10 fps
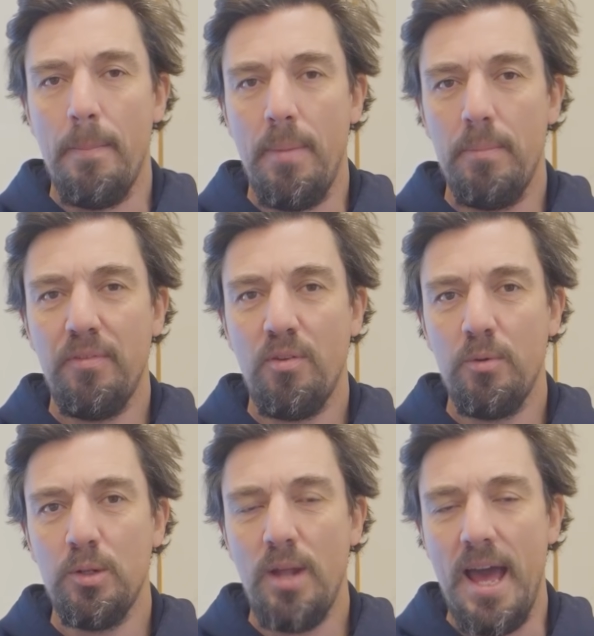But before
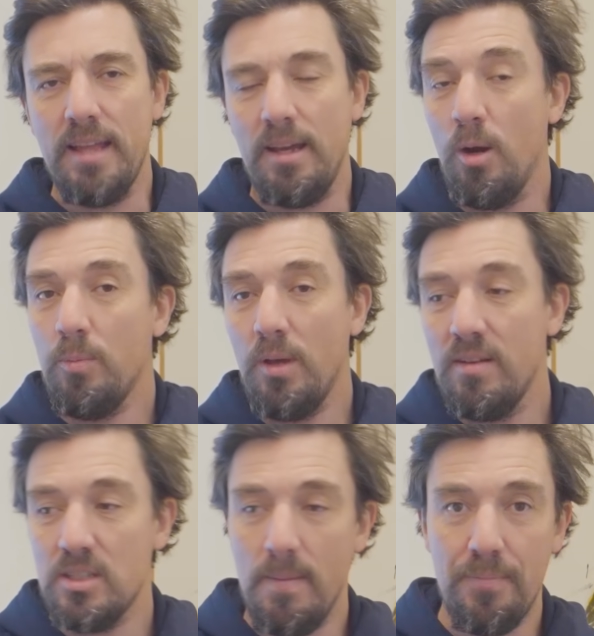we do that, I hope you
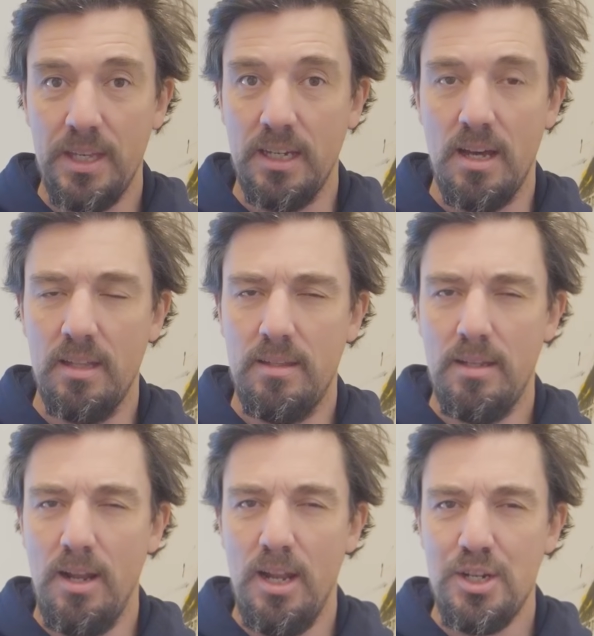have something
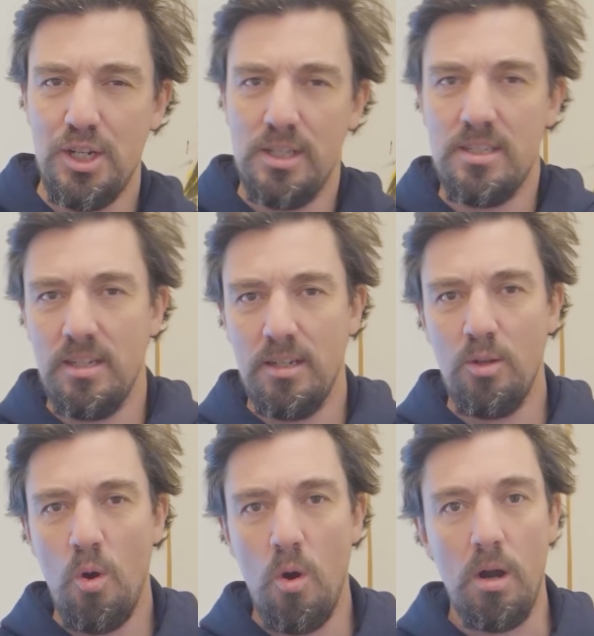delicious in
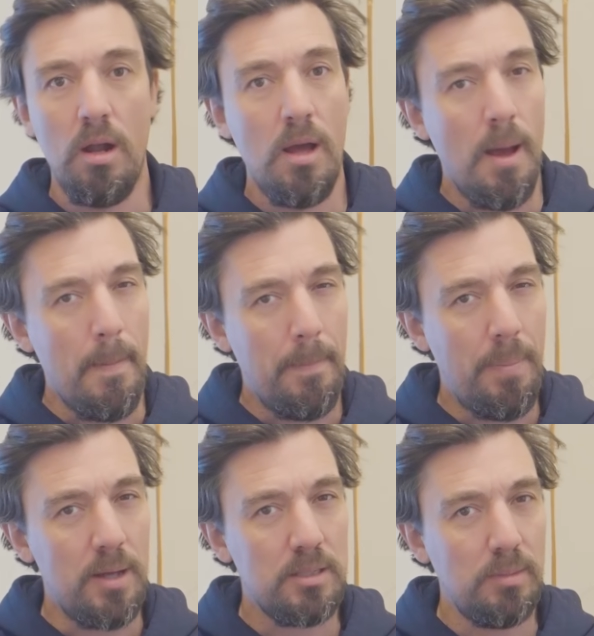your
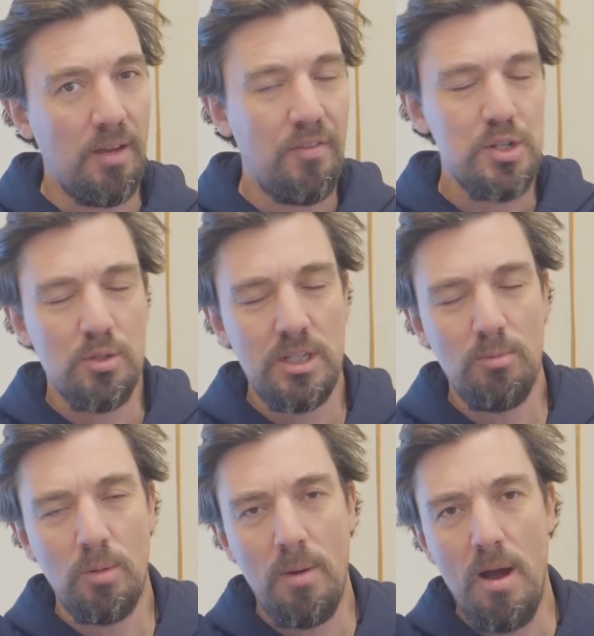possibly official Sea
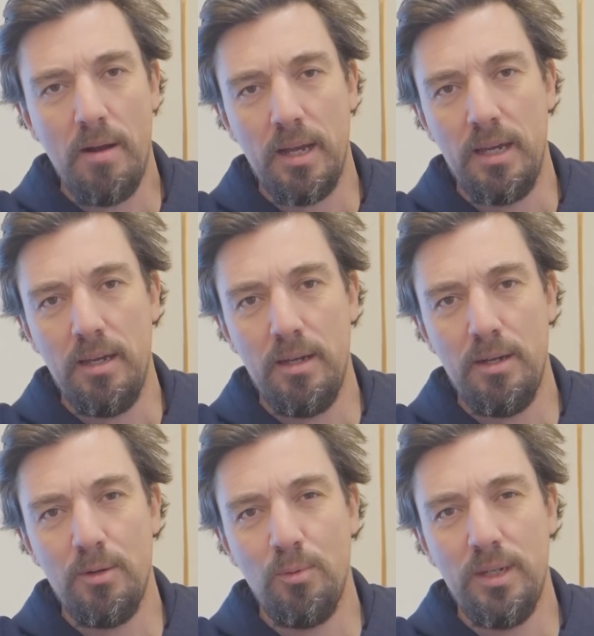Wolf mug.
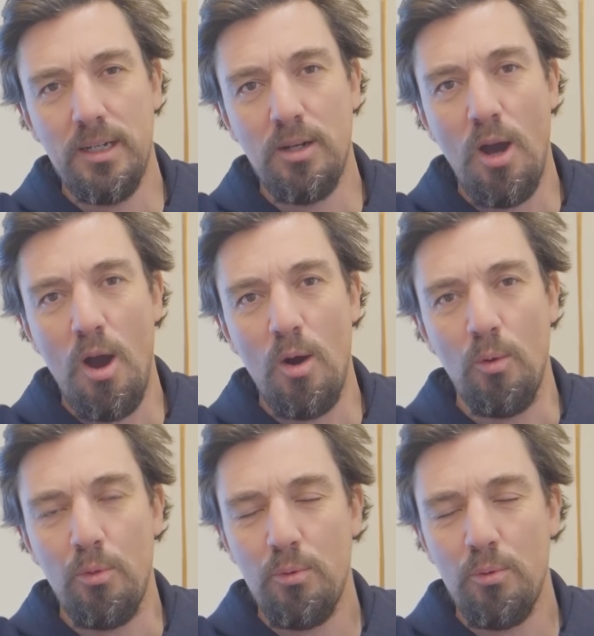Here we go.